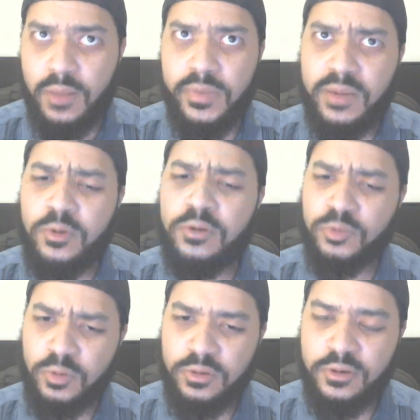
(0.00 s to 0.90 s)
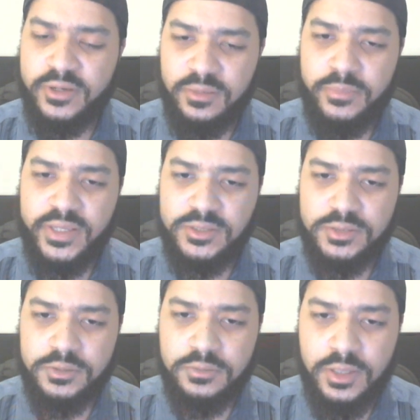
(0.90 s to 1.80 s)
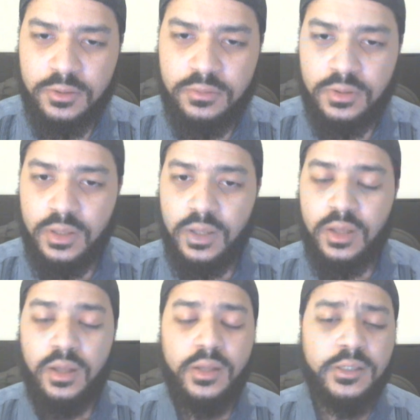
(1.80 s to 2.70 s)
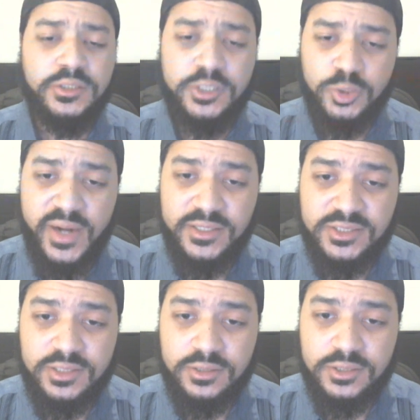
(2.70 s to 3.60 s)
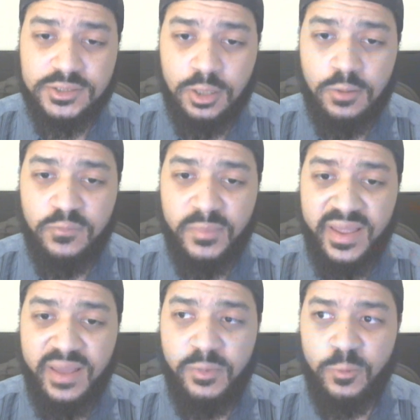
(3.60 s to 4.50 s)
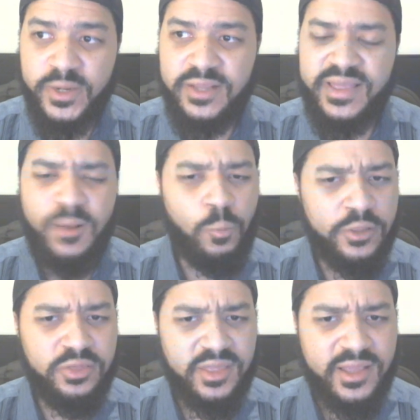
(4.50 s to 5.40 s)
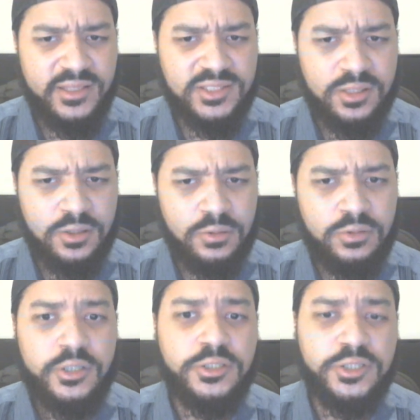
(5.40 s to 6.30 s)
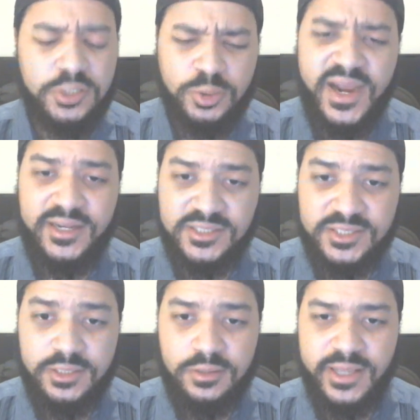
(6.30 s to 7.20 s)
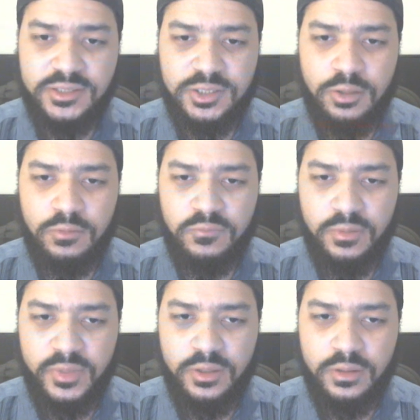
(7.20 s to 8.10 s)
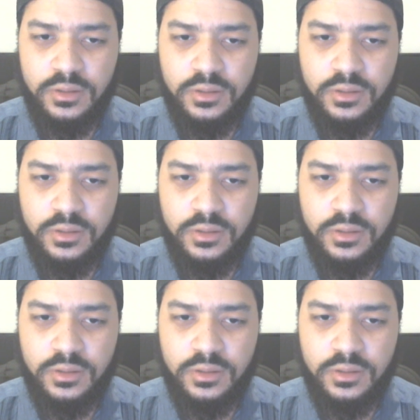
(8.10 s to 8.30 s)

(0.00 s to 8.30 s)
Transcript: But I'm going to throw her in the mix too, though. She tried to steal a song from Anne Marie, that One Thing song. She tried to steal that song from her.